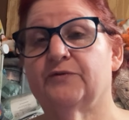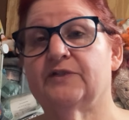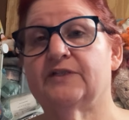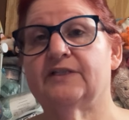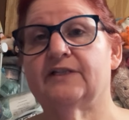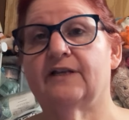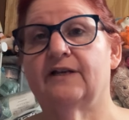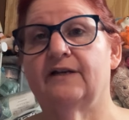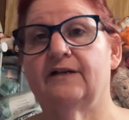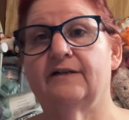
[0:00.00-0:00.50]
the,
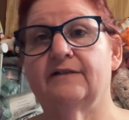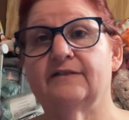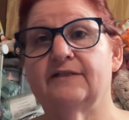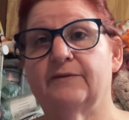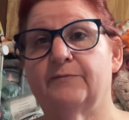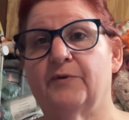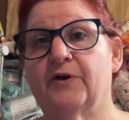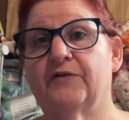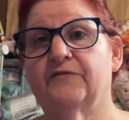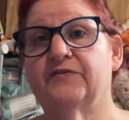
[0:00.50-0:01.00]
uh,
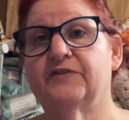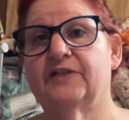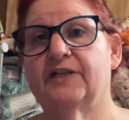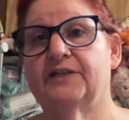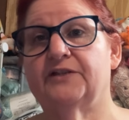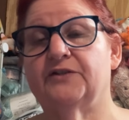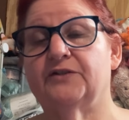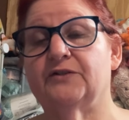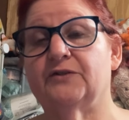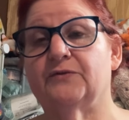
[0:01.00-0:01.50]
the puff
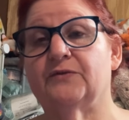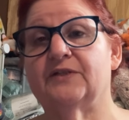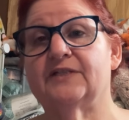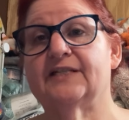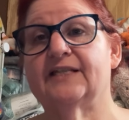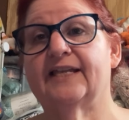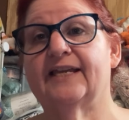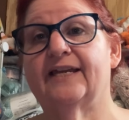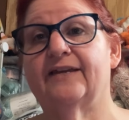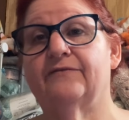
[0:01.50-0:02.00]
stitches on the
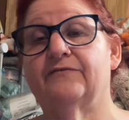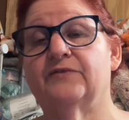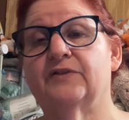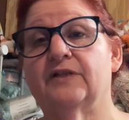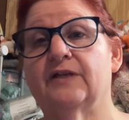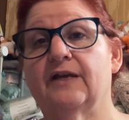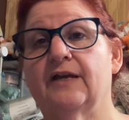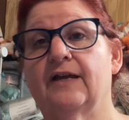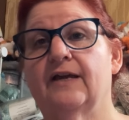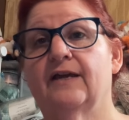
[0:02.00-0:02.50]

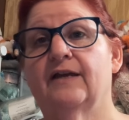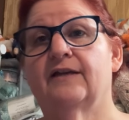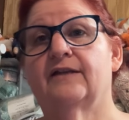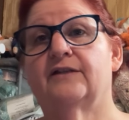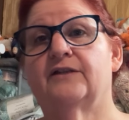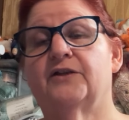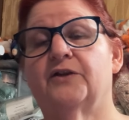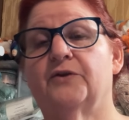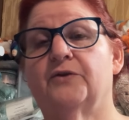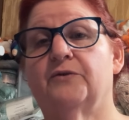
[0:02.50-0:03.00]
sleeves
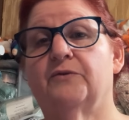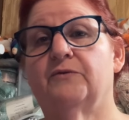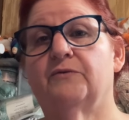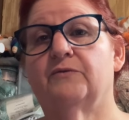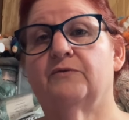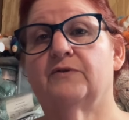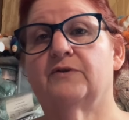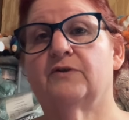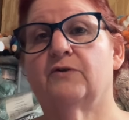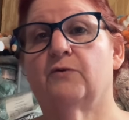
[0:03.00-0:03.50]
to
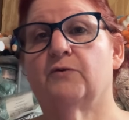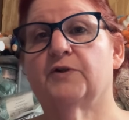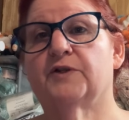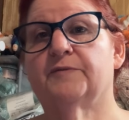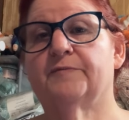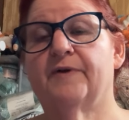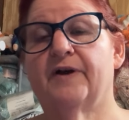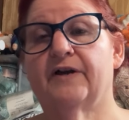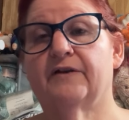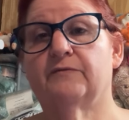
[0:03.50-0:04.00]

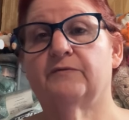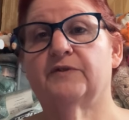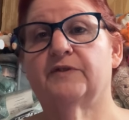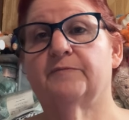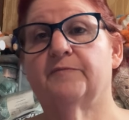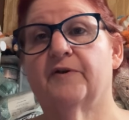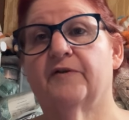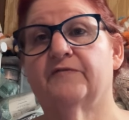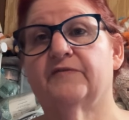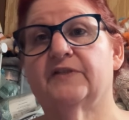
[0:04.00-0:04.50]
correspond with the
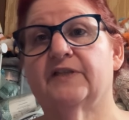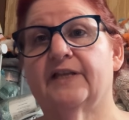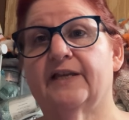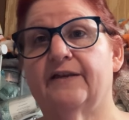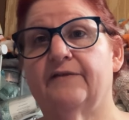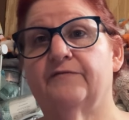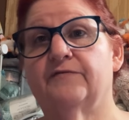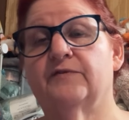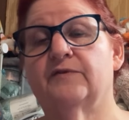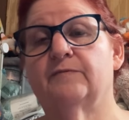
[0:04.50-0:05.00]
puff
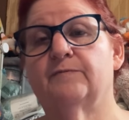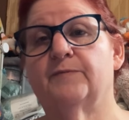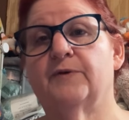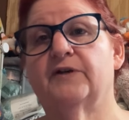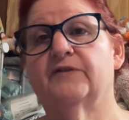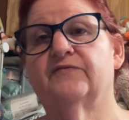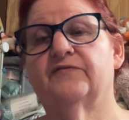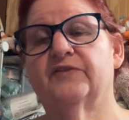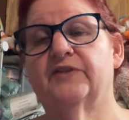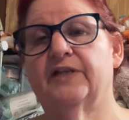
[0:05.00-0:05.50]
sleeve,
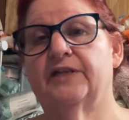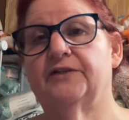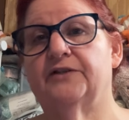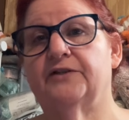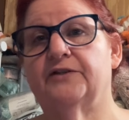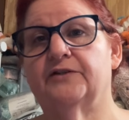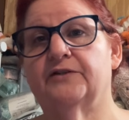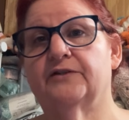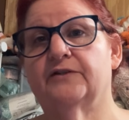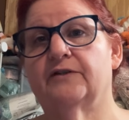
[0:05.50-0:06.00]
puff
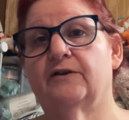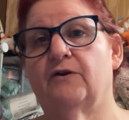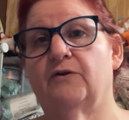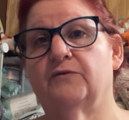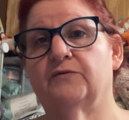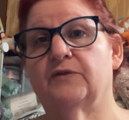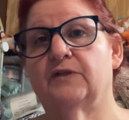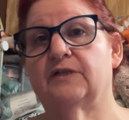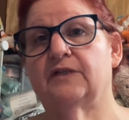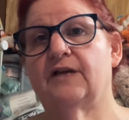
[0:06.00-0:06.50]
stitches
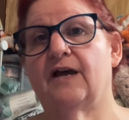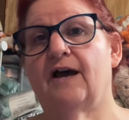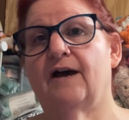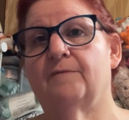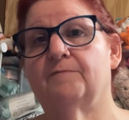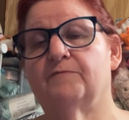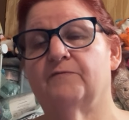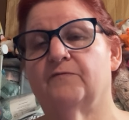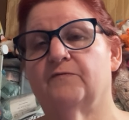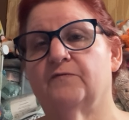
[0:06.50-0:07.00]
on the
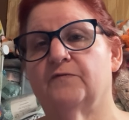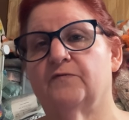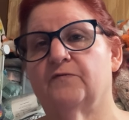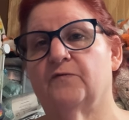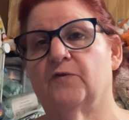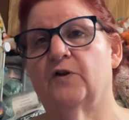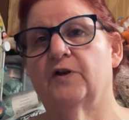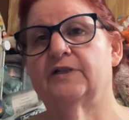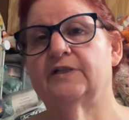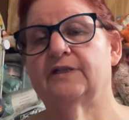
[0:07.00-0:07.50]
top
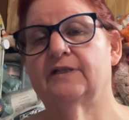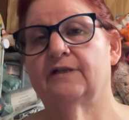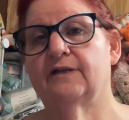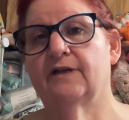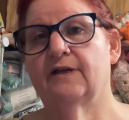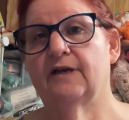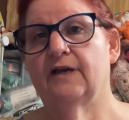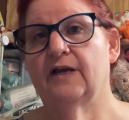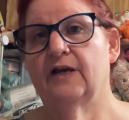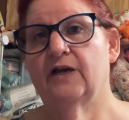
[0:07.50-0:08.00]
front,
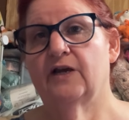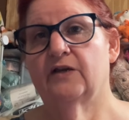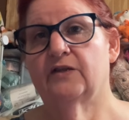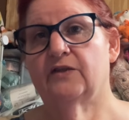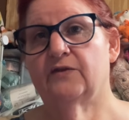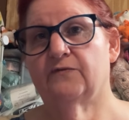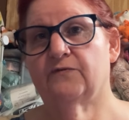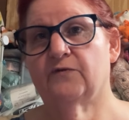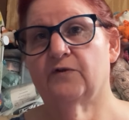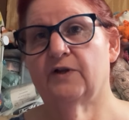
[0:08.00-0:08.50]

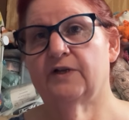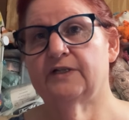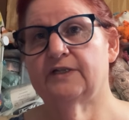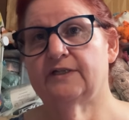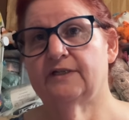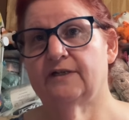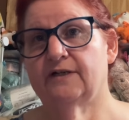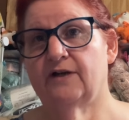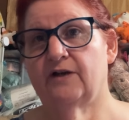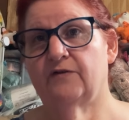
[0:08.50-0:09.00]
the
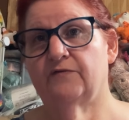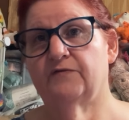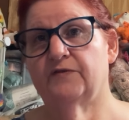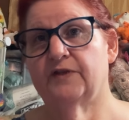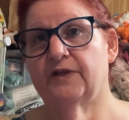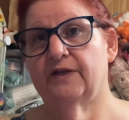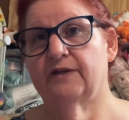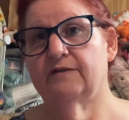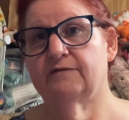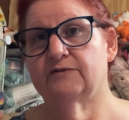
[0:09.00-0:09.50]
front of
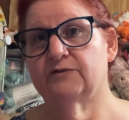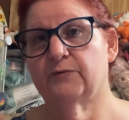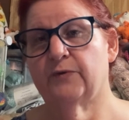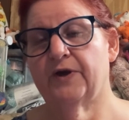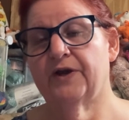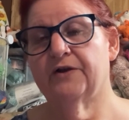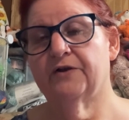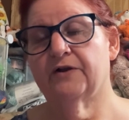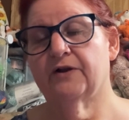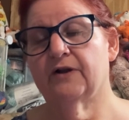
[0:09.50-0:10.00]
the
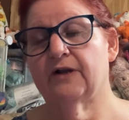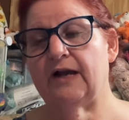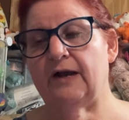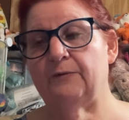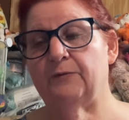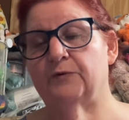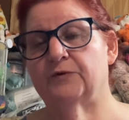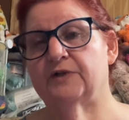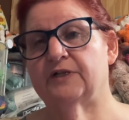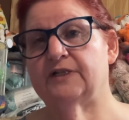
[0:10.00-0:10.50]
sweater. I
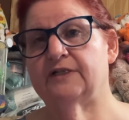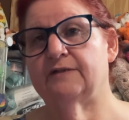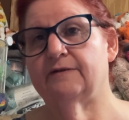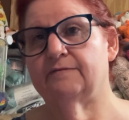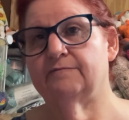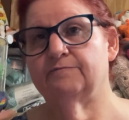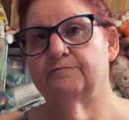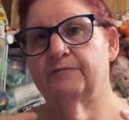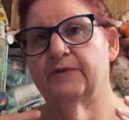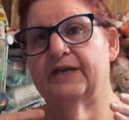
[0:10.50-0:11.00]
want it to
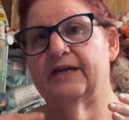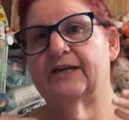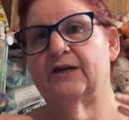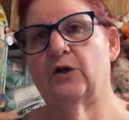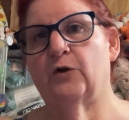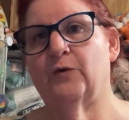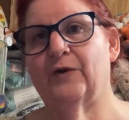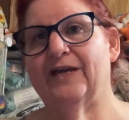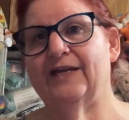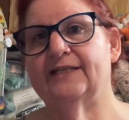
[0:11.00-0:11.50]
be
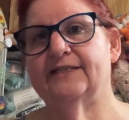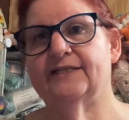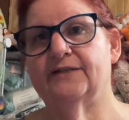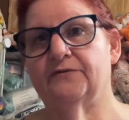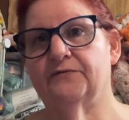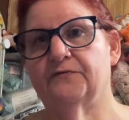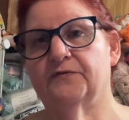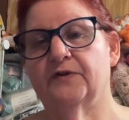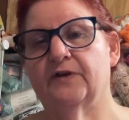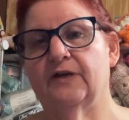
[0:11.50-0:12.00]

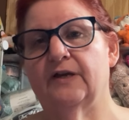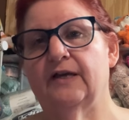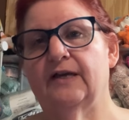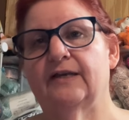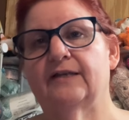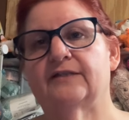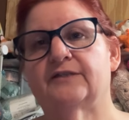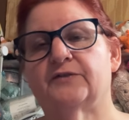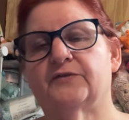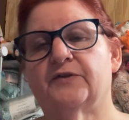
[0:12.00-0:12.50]
cohesive.
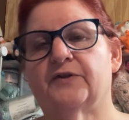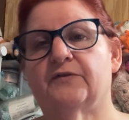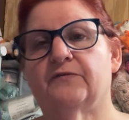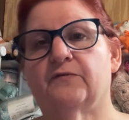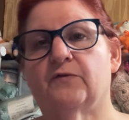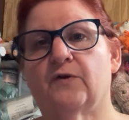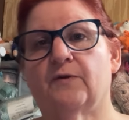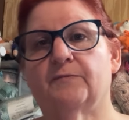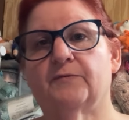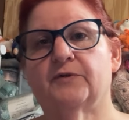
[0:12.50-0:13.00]
So
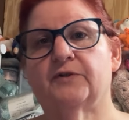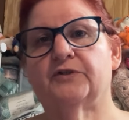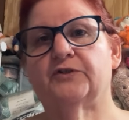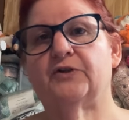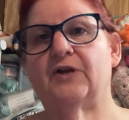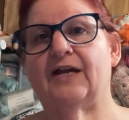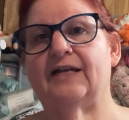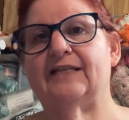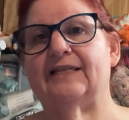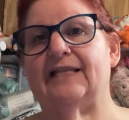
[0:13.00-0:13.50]
therefore I'm going to
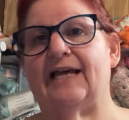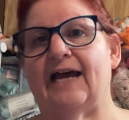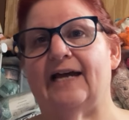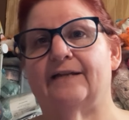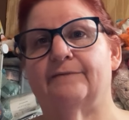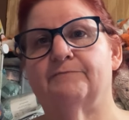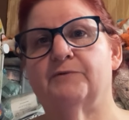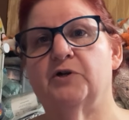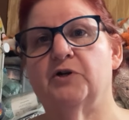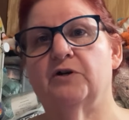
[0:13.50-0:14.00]
try to line
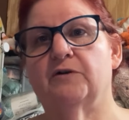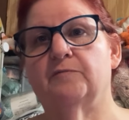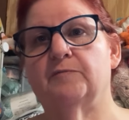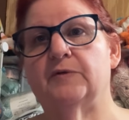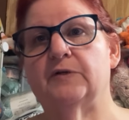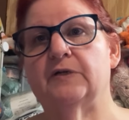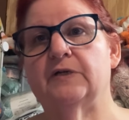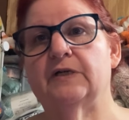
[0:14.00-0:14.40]
them up,